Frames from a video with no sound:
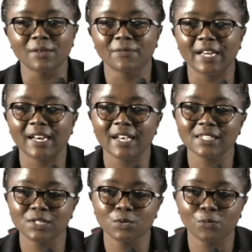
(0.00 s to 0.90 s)
will
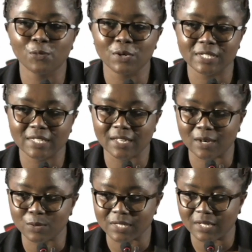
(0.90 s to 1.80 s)
finance you
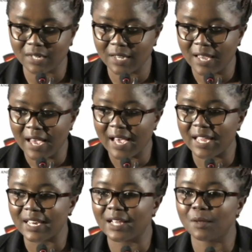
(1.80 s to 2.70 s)
40,000
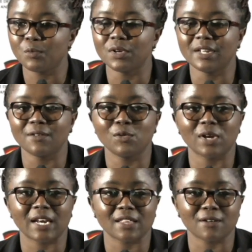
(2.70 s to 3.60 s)
and Helb will give
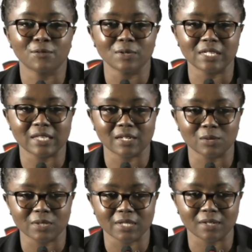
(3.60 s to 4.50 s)
you another
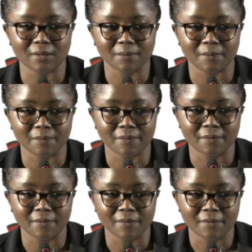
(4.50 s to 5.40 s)
40,000.
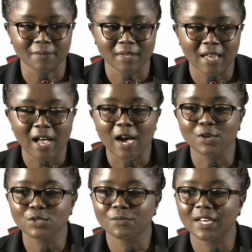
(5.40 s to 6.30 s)

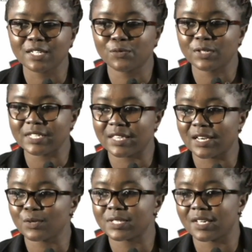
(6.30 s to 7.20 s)
Out of that
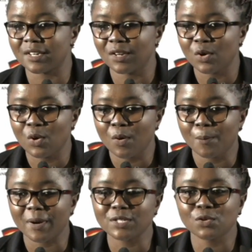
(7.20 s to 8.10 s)
40,000,
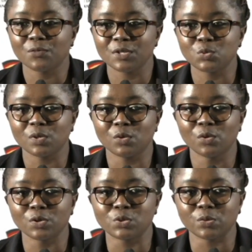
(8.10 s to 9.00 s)
part of it will
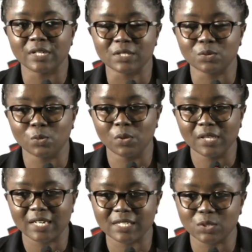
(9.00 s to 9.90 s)
go to the
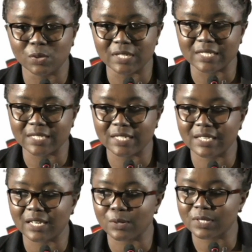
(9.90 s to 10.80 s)
school, that is
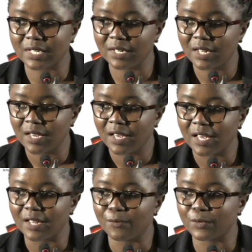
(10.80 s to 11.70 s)
26,000,
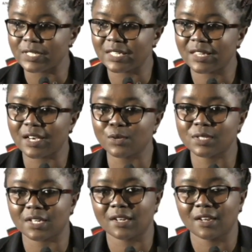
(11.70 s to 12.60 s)
and
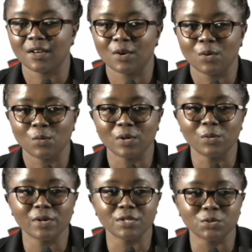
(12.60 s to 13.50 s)
14,000 will
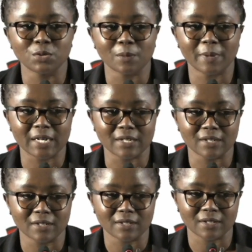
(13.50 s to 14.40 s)
go into your
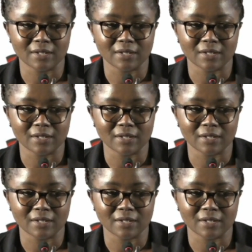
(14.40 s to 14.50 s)
bank.